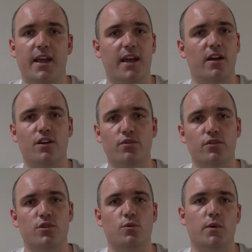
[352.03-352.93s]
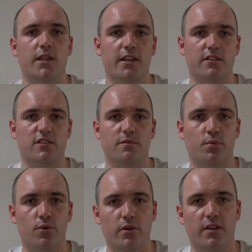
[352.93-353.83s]
and I couldn't do it without the
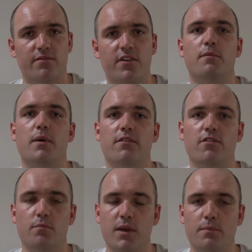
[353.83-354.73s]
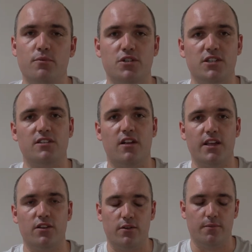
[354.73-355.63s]
support and feedback from people just like
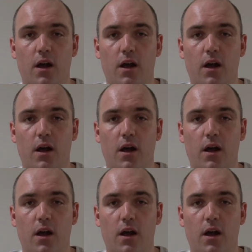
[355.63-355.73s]
you.